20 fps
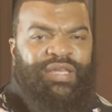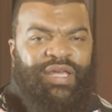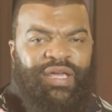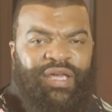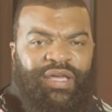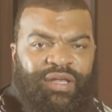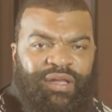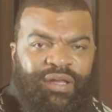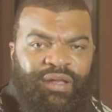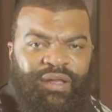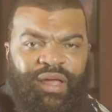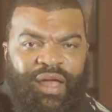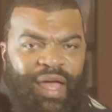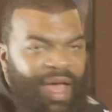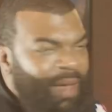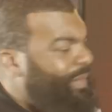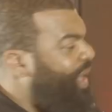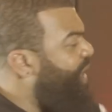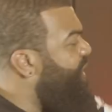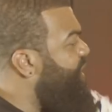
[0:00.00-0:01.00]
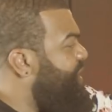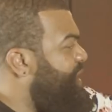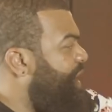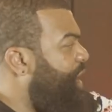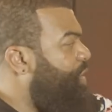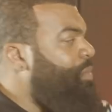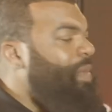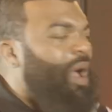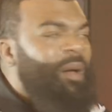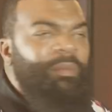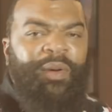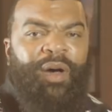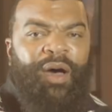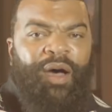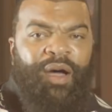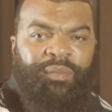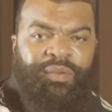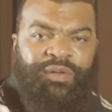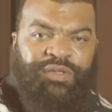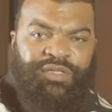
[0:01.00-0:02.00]
did. I made a deal with my
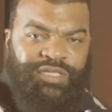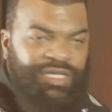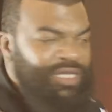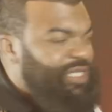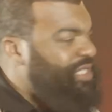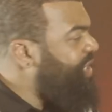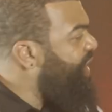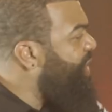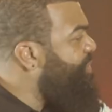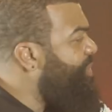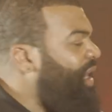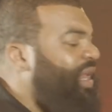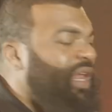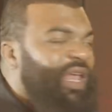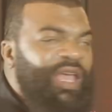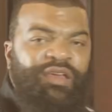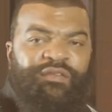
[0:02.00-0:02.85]
barbers. Just send me the